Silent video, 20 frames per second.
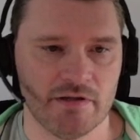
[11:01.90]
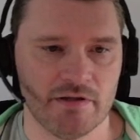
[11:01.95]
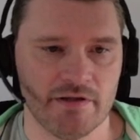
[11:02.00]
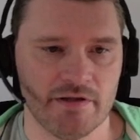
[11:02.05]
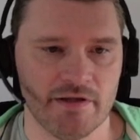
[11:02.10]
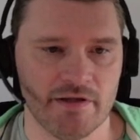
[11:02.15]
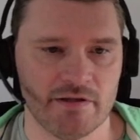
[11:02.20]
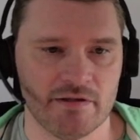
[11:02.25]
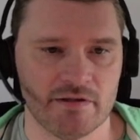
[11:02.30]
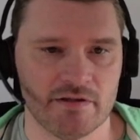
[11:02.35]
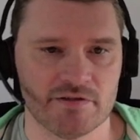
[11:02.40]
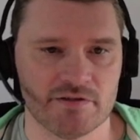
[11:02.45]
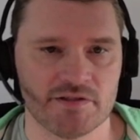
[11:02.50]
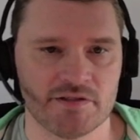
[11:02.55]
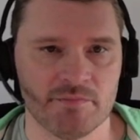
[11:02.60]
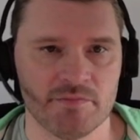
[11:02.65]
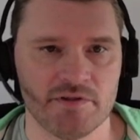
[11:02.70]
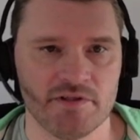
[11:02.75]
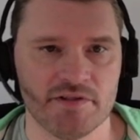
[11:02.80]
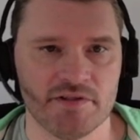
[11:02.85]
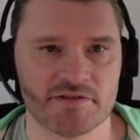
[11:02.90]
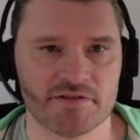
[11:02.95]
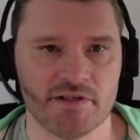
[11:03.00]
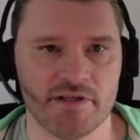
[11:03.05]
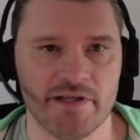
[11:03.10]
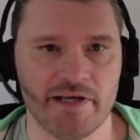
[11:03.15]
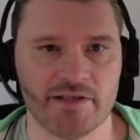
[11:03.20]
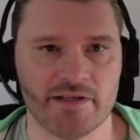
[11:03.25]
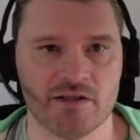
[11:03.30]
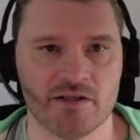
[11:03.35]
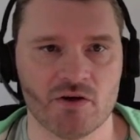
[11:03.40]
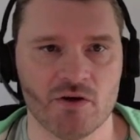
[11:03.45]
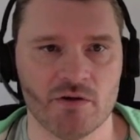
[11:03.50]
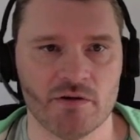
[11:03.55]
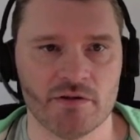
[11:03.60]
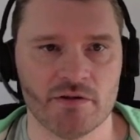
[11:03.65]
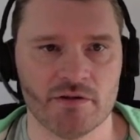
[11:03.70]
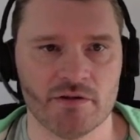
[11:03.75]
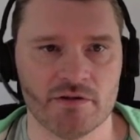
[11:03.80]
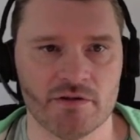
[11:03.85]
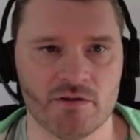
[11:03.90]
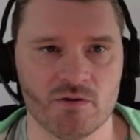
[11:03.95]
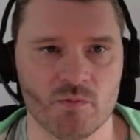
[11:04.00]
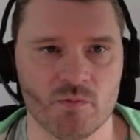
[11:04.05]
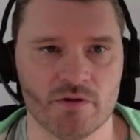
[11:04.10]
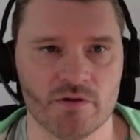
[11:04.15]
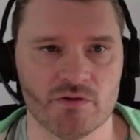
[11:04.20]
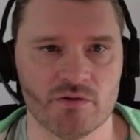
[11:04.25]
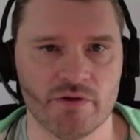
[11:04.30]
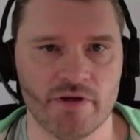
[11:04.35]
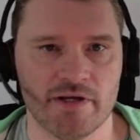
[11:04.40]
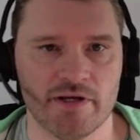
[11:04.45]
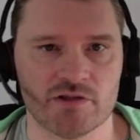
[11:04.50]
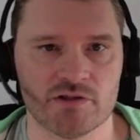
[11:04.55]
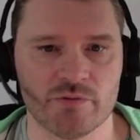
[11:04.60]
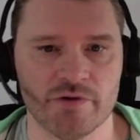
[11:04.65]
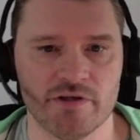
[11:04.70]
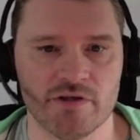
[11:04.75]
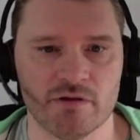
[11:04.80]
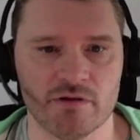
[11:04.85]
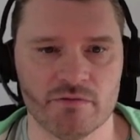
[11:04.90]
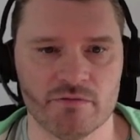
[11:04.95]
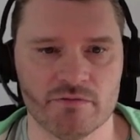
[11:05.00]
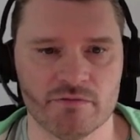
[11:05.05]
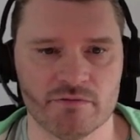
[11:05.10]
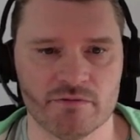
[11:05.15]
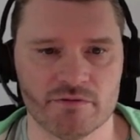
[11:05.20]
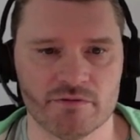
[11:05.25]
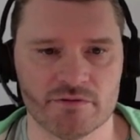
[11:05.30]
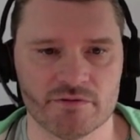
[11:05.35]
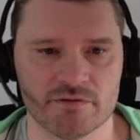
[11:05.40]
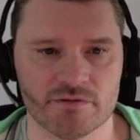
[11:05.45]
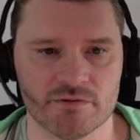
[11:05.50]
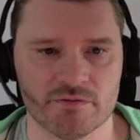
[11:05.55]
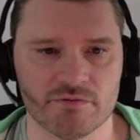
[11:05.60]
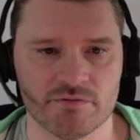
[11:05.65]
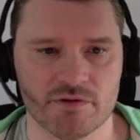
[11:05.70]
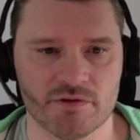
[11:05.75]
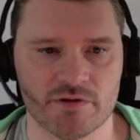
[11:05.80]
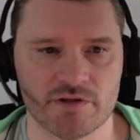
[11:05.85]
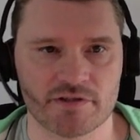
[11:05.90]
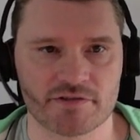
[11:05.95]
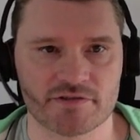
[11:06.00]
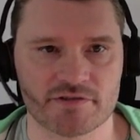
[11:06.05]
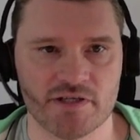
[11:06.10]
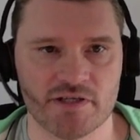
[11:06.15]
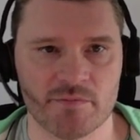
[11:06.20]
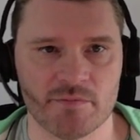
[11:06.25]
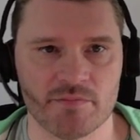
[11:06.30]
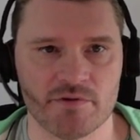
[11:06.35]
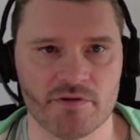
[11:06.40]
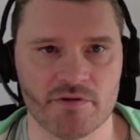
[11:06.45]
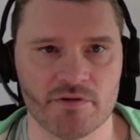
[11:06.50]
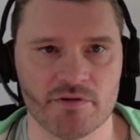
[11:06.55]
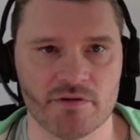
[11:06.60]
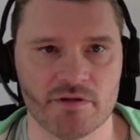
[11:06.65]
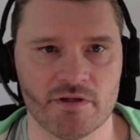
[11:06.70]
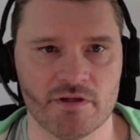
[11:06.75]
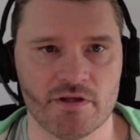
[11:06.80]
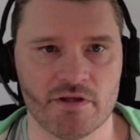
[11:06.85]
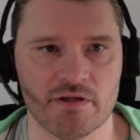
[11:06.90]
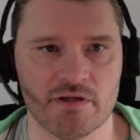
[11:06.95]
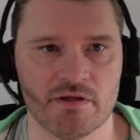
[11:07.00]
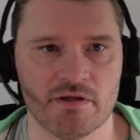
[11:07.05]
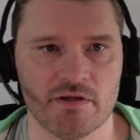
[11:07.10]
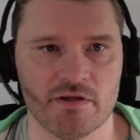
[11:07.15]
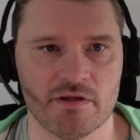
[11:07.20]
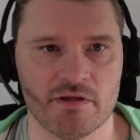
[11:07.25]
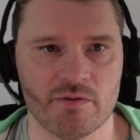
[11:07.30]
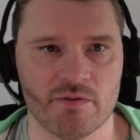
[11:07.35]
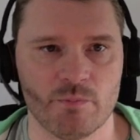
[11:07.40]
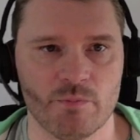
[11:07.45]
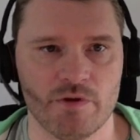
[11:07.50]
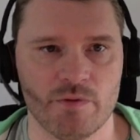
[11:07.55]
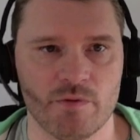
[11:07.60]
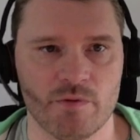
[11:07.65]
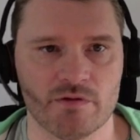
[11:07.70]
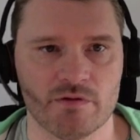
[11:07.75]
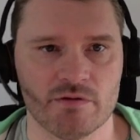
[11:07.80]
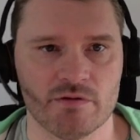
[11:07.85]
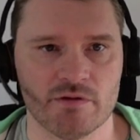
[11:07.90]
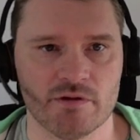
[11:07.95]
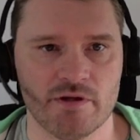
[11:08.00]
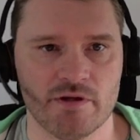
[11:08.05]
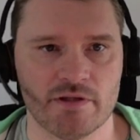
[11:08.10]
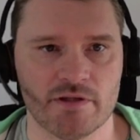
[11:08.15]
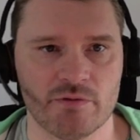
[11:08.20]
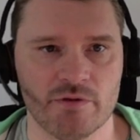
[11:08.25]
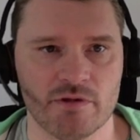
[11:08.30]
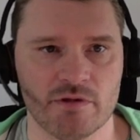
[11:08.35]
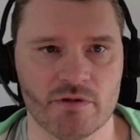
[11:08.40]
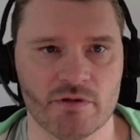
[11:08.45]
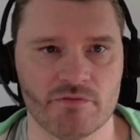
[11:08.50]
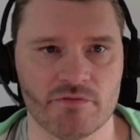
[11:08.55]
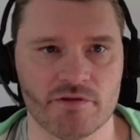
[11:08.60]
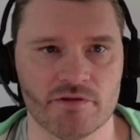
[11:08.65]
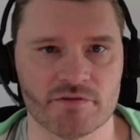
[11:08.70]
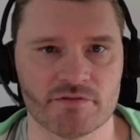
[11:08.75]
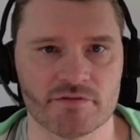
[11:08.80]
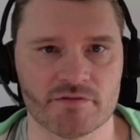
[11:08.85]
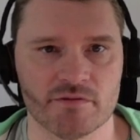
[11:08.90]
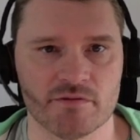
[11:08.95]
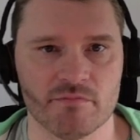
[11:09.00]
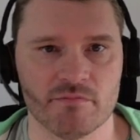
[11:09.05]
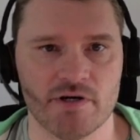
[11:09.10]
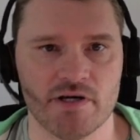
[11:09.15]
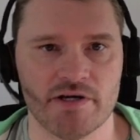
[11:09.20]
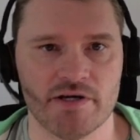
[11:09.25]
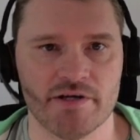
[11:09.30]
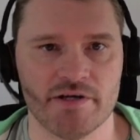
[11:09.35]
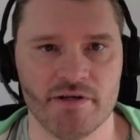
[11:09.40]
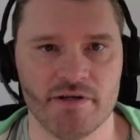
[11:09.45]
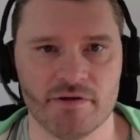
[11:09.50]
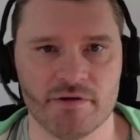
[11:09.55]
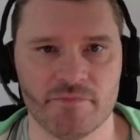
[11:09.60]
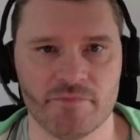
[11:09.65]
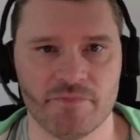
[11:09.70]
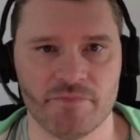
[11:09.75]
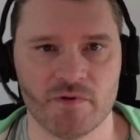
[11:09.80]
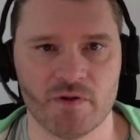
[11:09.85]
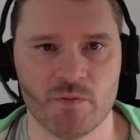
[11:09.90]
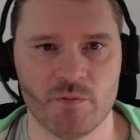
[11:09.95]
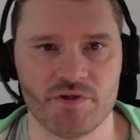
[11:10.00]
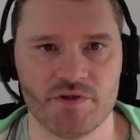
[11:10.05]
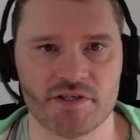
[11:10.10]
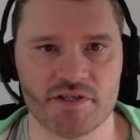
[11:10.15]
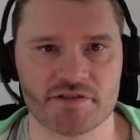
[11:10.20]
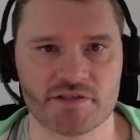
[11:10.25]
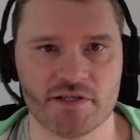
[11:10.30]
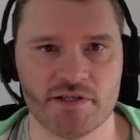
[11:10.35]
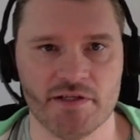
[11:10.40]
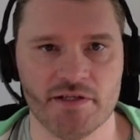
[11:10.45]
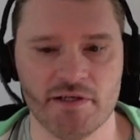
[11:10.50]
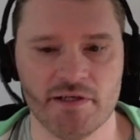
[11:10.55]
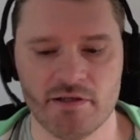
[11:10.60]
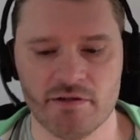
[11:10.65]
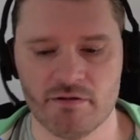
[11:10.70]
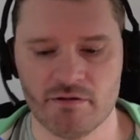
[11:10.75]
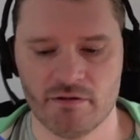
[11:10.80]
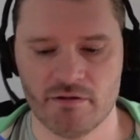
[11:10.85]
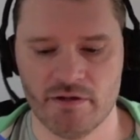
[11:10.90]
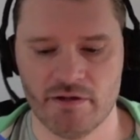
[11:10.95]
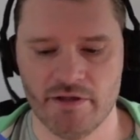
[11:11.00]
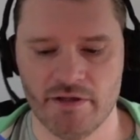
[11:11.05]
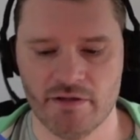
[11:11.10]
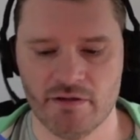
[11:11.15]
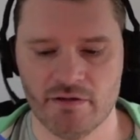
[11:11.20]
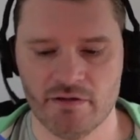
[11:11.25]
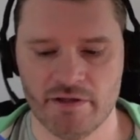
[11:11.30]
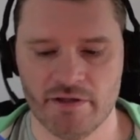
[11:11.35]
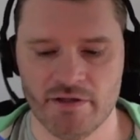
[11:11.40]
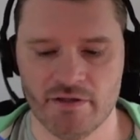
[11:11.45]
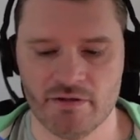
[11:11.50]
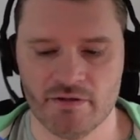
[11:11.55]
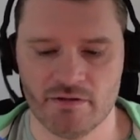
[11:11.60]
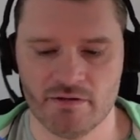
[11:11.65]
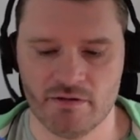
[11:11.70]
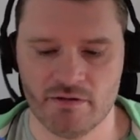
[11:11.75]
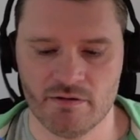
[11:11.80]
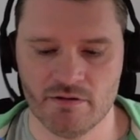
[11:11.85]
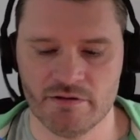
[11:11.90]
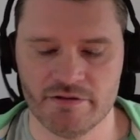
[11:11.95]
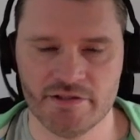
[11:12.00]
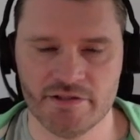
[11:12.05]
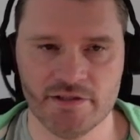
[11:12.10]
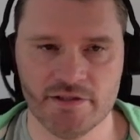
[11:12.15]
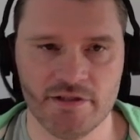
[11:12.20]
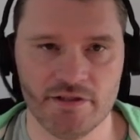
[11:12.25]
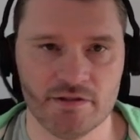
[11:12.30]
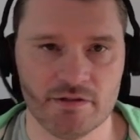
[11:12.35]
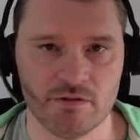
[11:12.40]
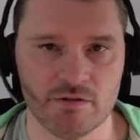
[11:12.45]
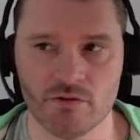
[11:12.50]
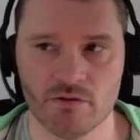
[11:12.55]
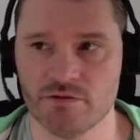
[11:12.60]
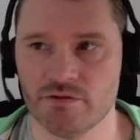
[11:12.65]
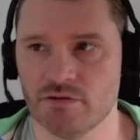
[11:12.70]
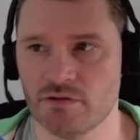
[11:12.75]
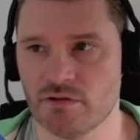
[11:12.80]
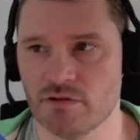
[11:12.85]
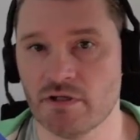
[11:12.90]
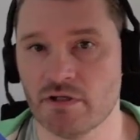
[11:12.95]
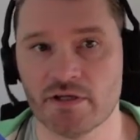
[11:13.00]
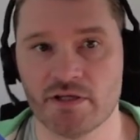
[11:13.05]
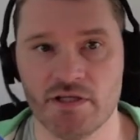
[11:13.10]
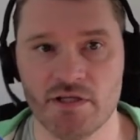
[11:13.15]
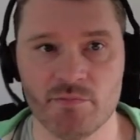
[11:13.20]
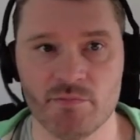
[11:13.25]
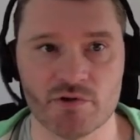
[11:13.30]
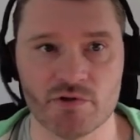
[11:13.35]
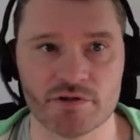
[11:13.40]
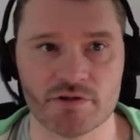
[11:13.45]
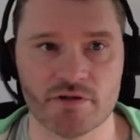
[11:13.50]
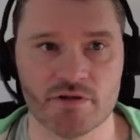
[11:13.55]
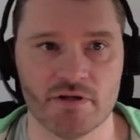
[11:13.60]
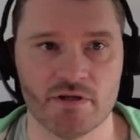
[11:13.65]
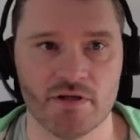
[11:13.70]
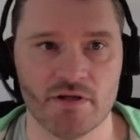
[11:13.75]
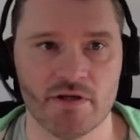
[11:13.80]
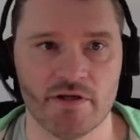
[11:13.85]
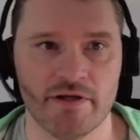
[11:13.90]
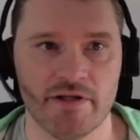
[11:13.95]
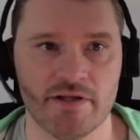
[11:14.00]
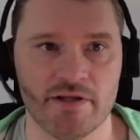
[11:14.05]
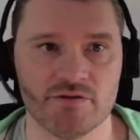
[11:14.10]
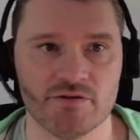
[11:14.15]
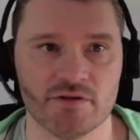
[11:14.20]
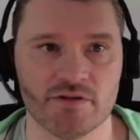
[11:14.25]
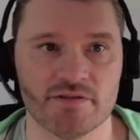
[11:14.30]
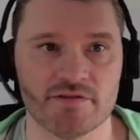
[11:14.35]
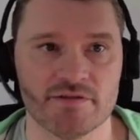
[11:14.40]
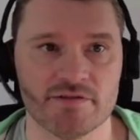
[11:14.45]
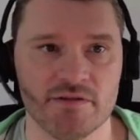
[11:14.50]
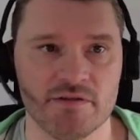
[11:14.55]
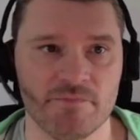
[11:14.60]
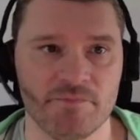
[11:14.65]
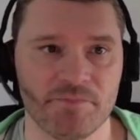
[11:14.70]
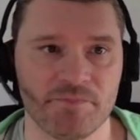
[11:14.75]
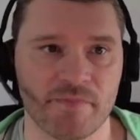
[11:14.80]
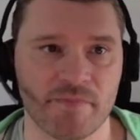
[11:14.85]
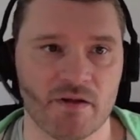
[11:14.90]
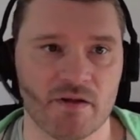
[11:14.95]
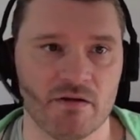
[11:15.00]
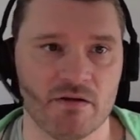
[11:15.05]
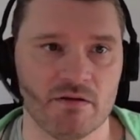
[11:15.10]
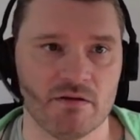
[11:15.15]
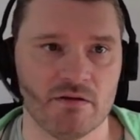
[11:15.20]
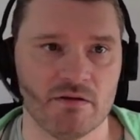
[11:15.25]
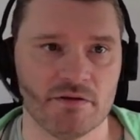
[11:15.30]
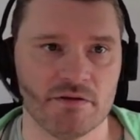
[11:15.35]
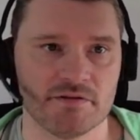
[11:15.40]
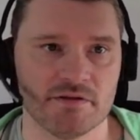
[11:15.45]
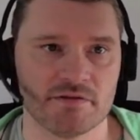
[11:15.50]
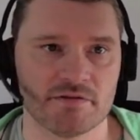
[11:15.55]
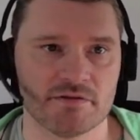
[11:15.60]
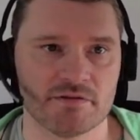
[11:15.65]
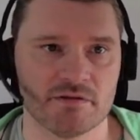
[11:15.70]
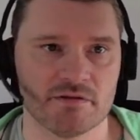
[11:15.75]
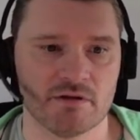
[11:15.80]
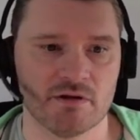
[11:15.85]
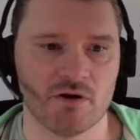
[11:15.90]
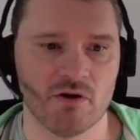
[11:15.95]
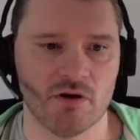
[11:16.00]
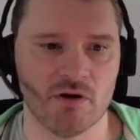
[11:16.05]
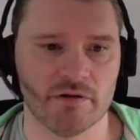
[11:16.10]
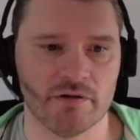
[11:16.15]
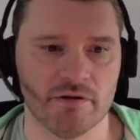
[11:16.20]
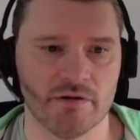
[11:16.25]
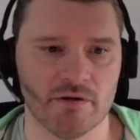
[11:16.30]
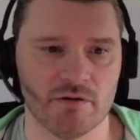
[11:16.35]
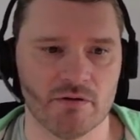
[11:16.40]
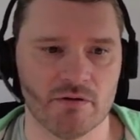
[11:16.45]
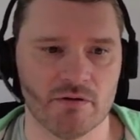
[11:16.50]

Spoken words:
then simply select the content you want to get rid of. So for example, we want to get rid of this bar here. We just click it and hit delete on your keyboard. And as you can see, this is gone now.